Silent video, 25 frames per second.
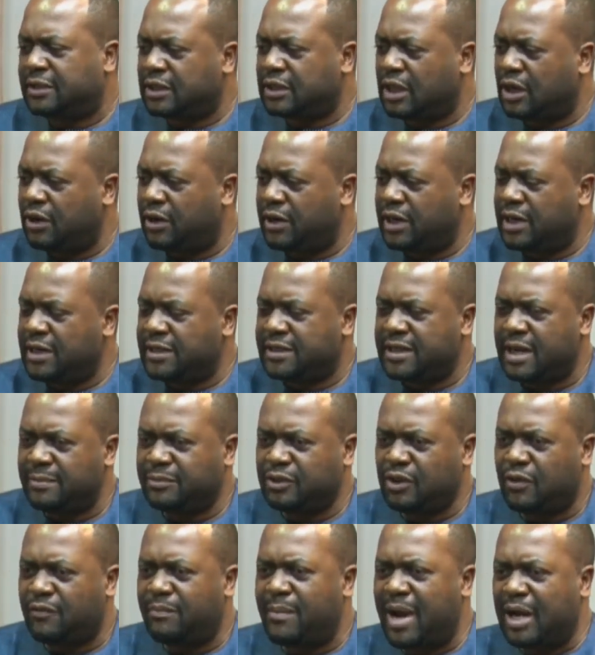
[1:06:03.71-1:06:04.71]
So in
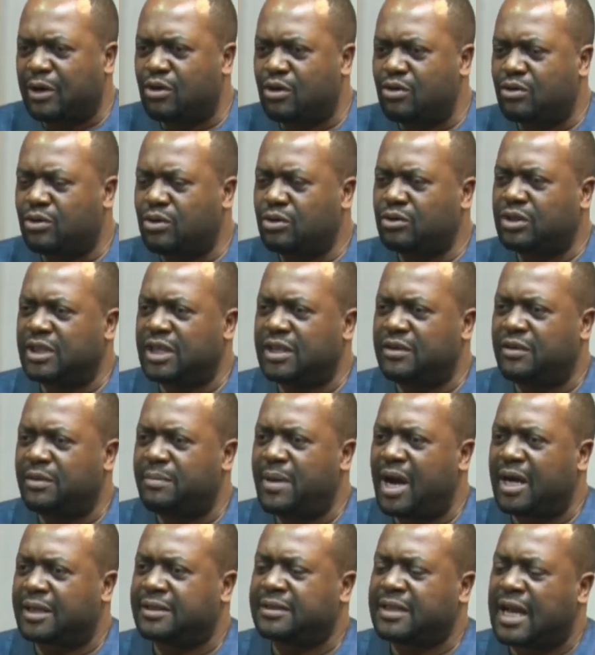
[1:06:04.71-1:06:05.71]
terms of my concluding
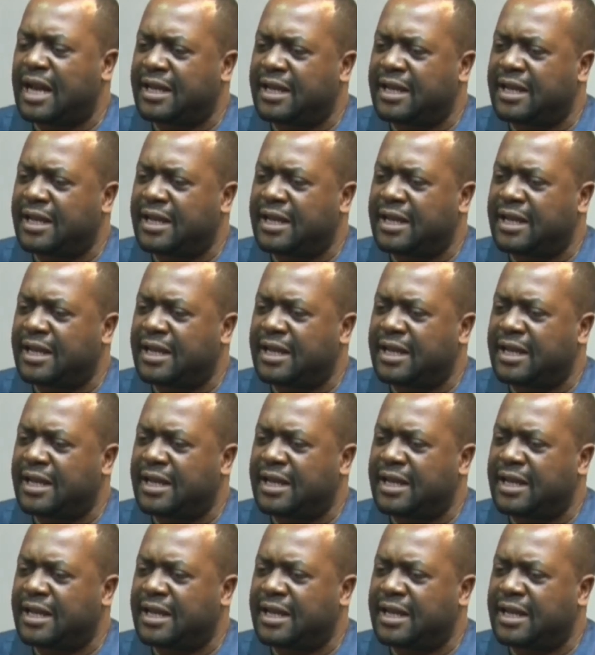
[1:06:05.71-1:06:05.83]
remarks,